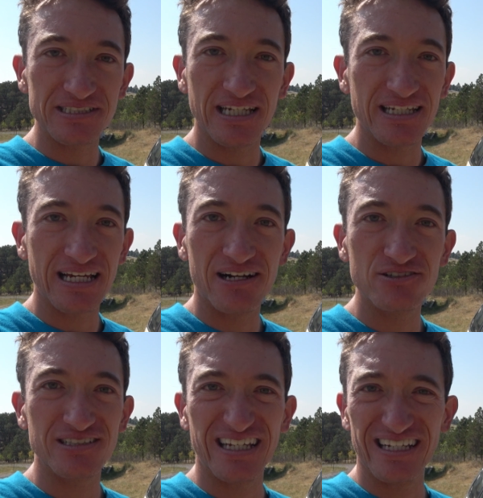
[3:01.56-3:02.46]
to take it
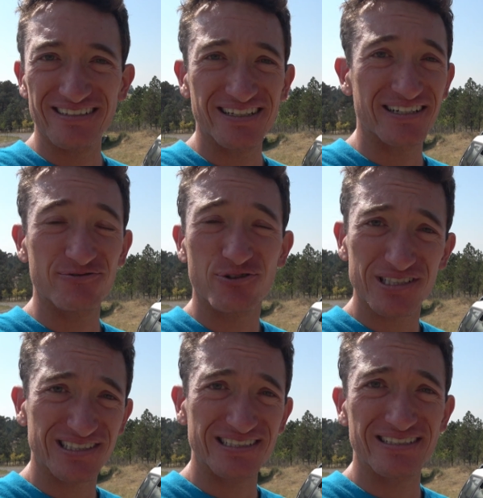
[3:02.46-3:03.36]
out, and
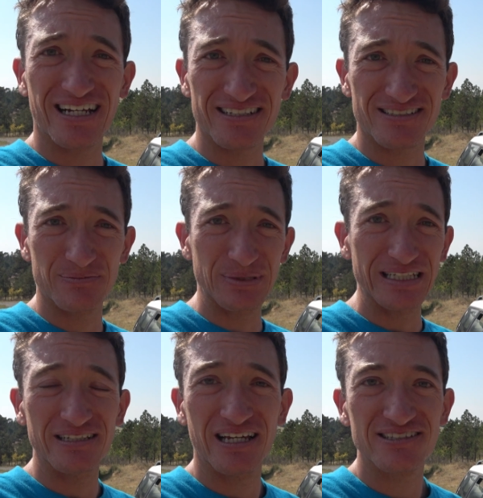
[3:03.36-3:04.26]
unfortunately not to
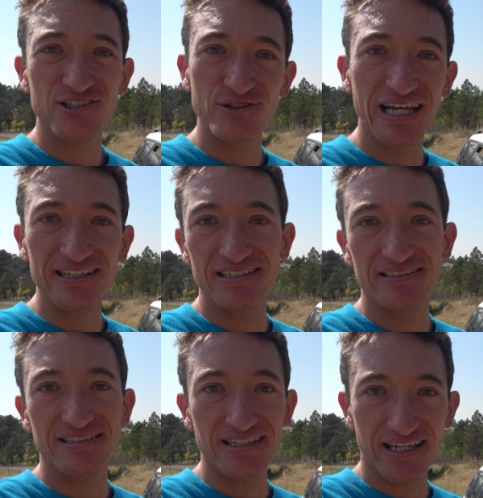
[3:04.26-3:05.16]
be. So that
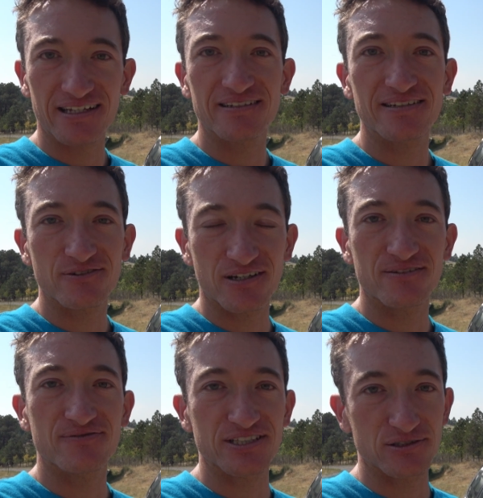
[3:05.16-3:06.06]
is the end of the